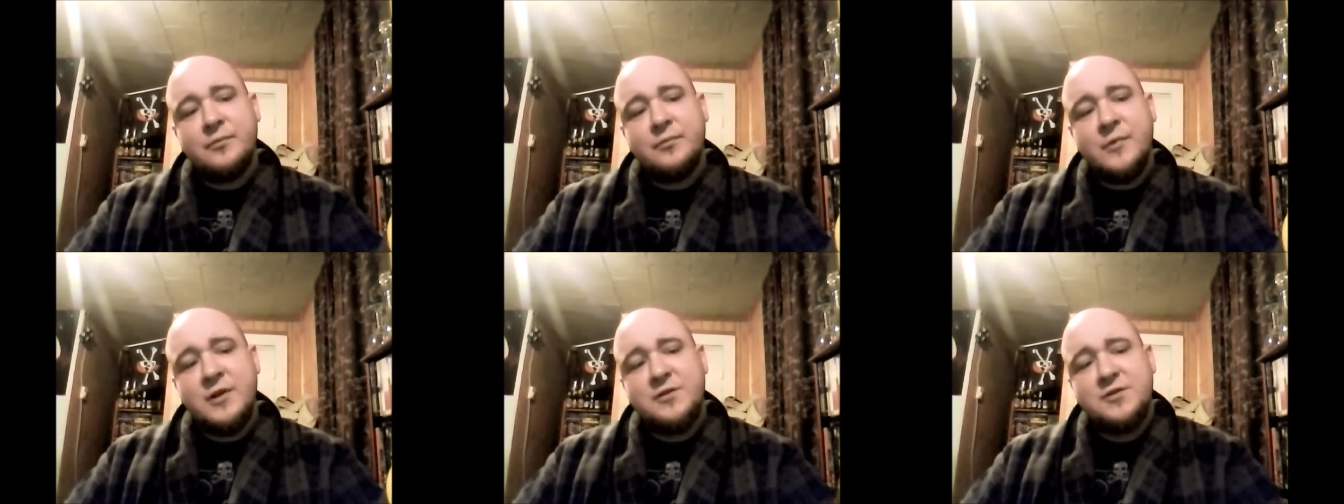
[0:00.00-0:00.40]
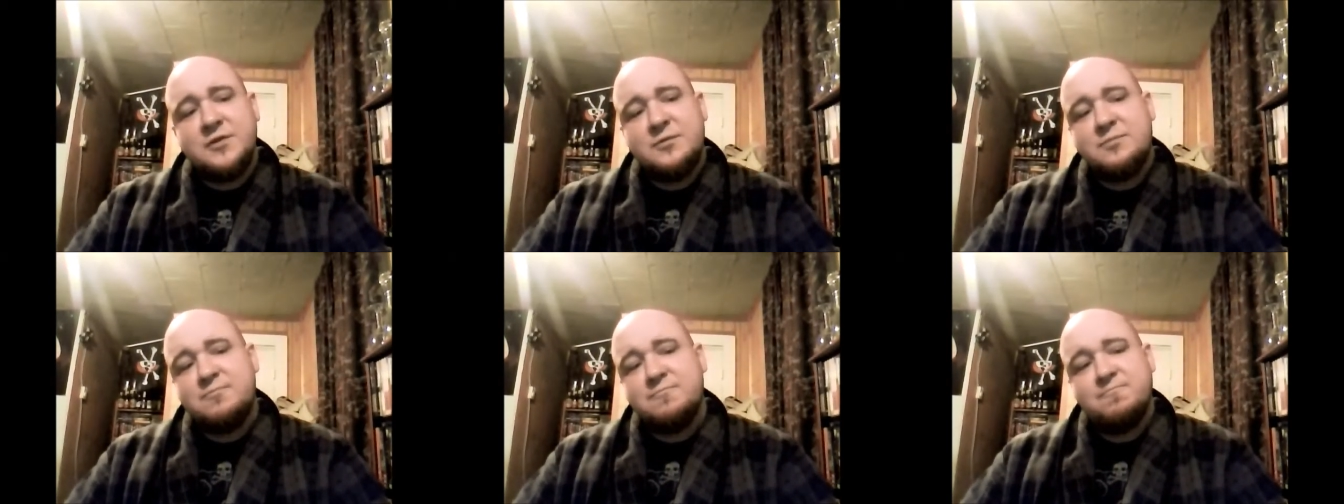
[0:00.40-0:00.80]

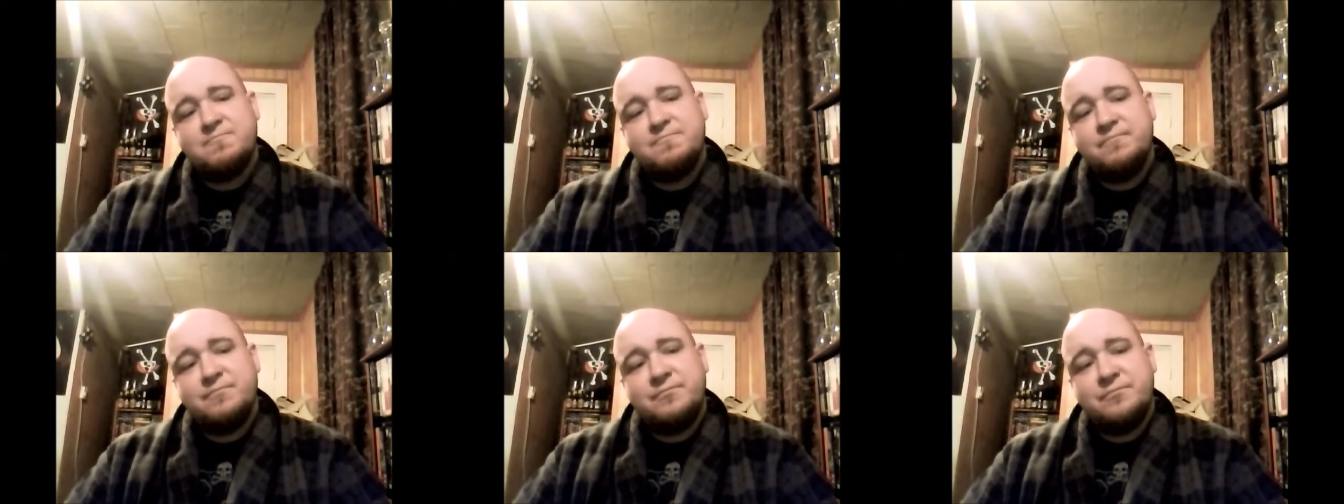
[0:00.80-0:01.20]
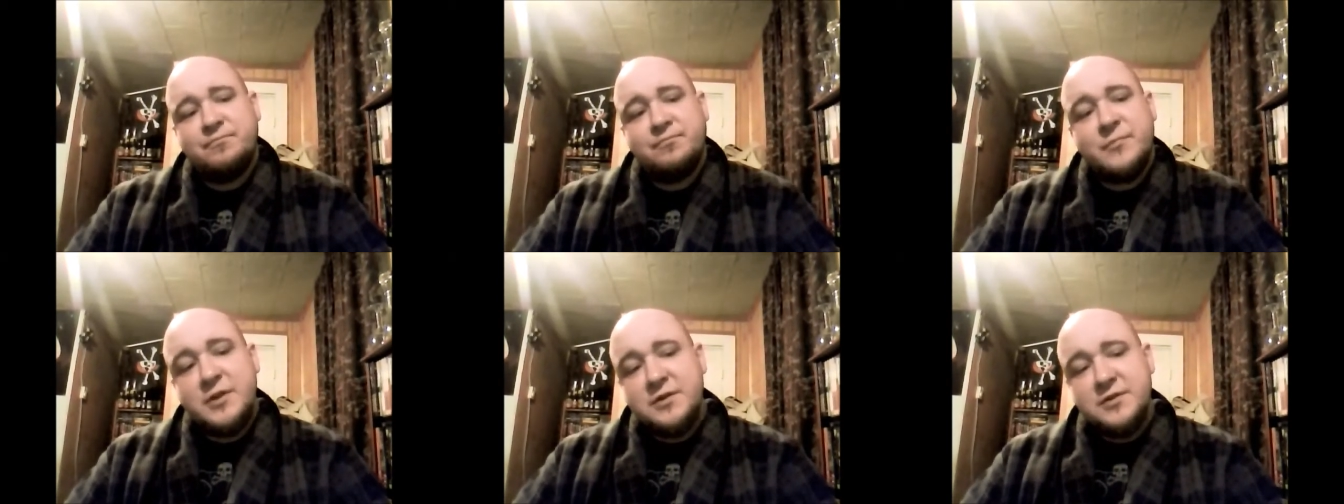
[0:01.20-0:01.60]
It's
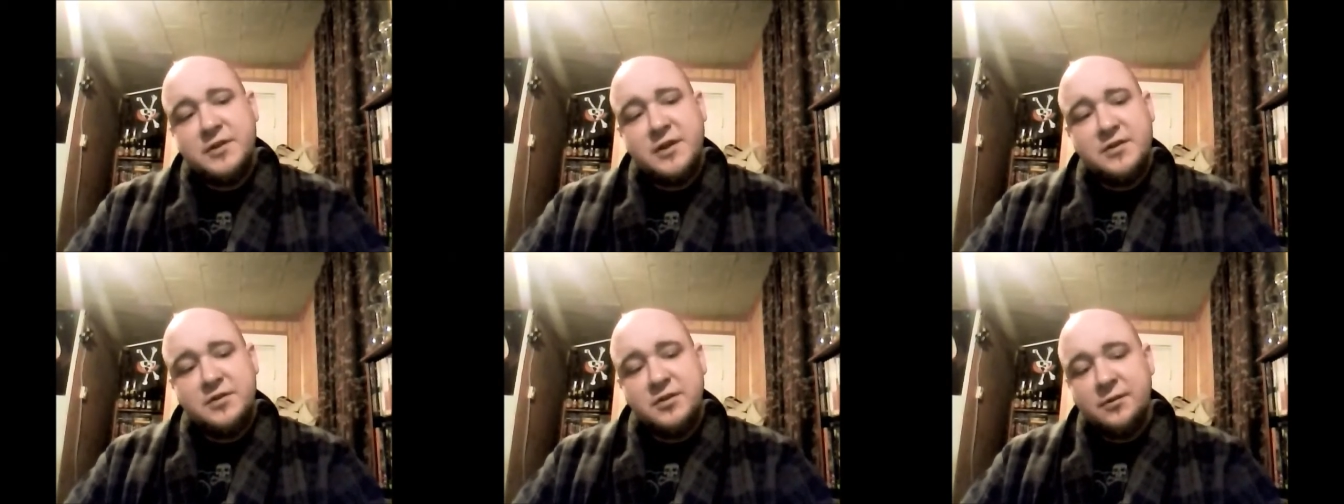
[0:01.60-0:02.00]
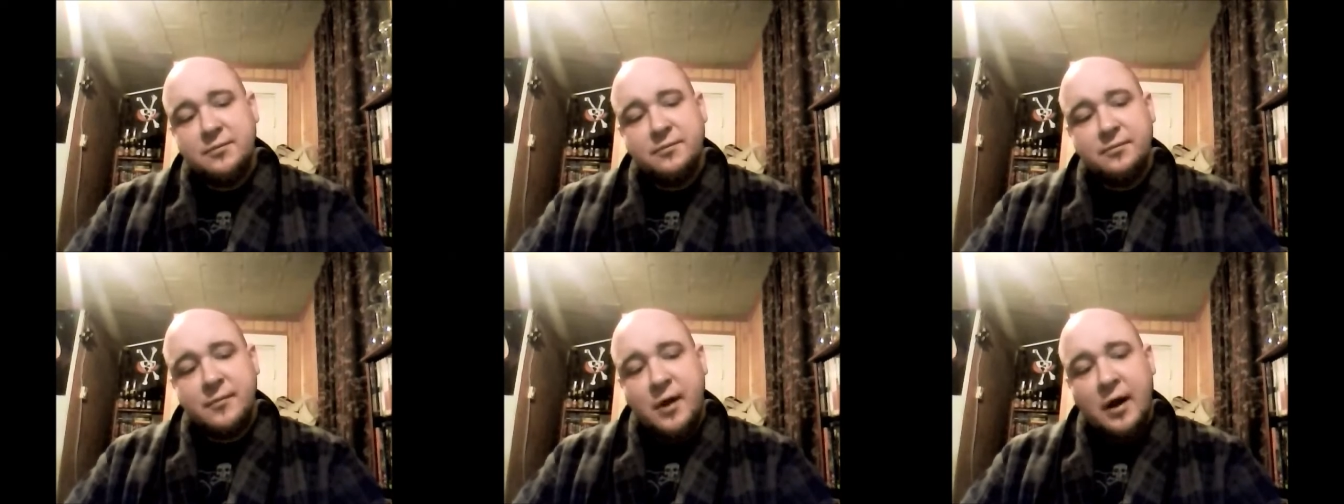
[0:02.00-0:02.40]
decent.
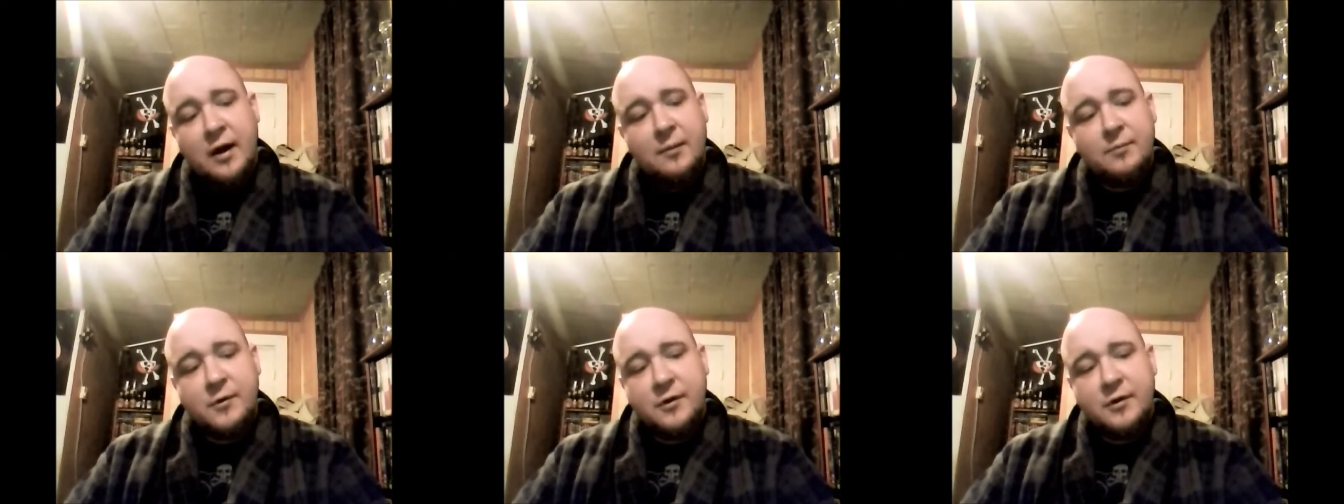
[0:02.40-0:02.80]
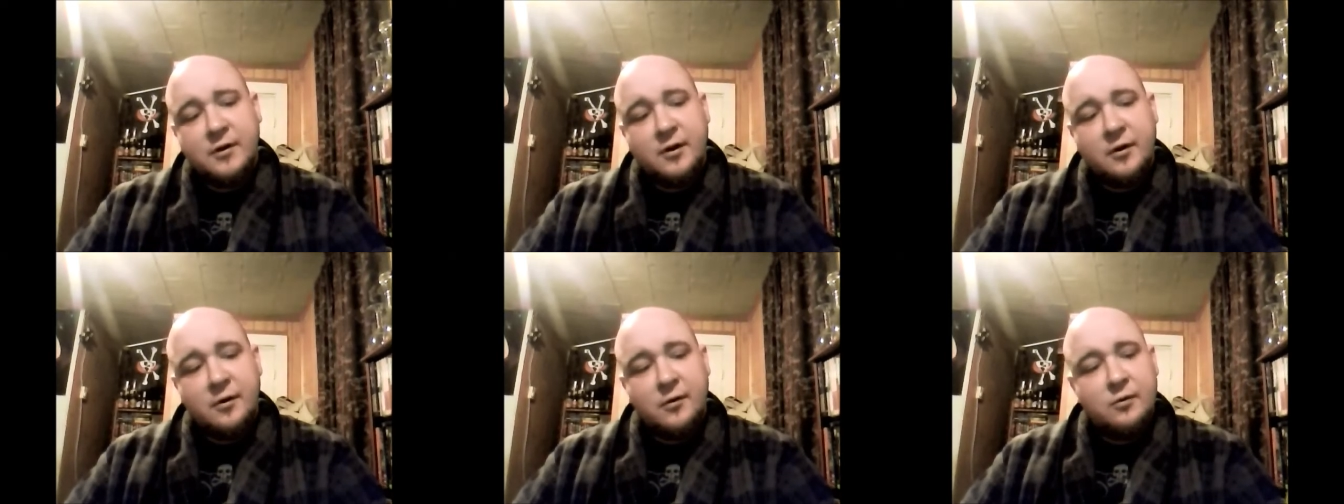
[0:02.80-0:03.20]
I'm gonna
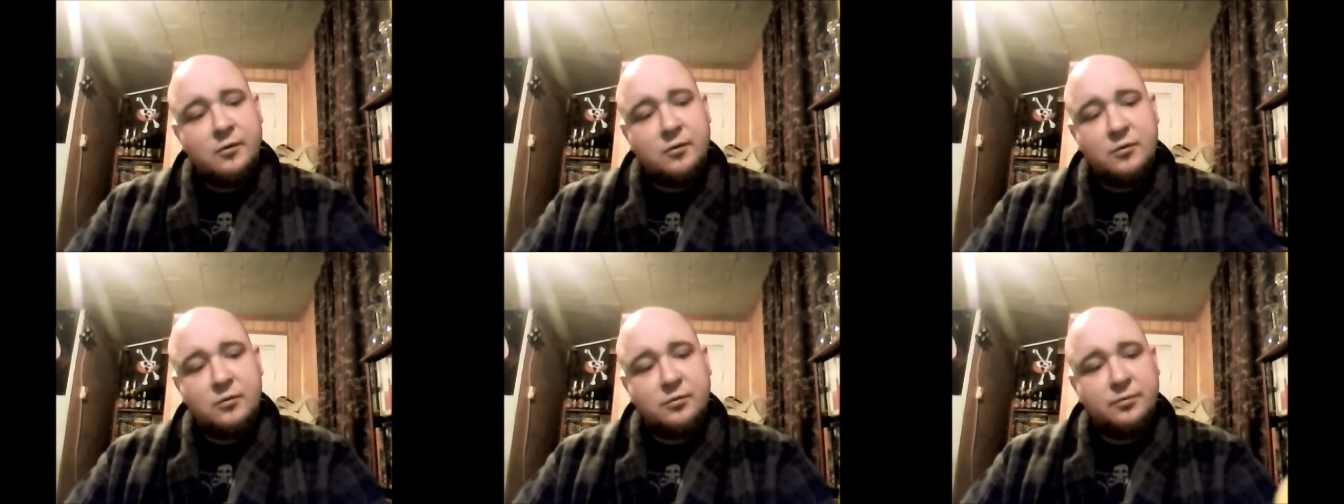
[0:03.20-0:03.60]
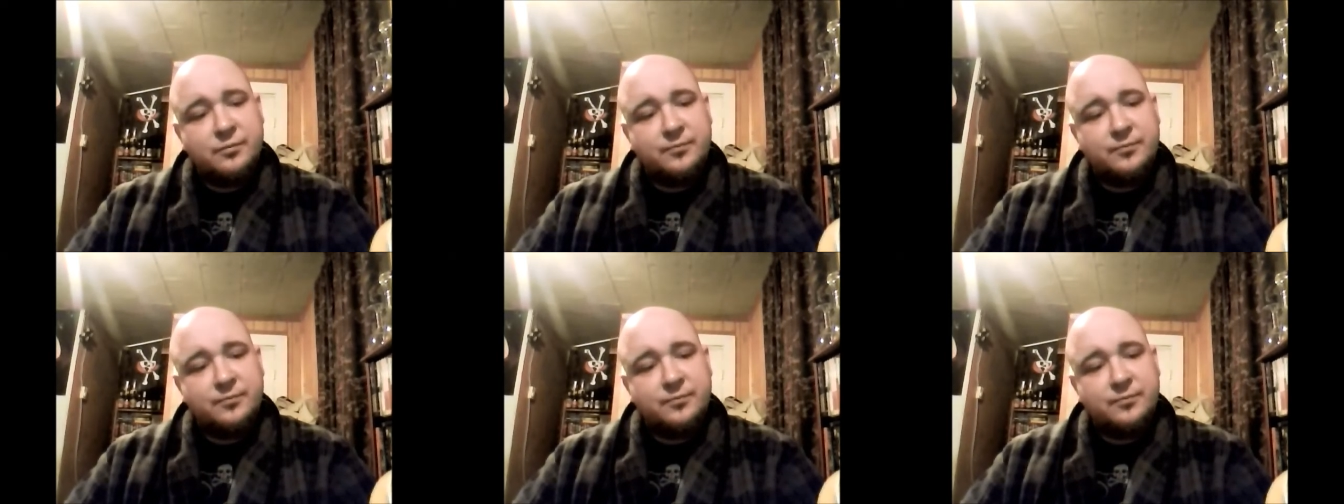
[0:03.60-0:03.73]
go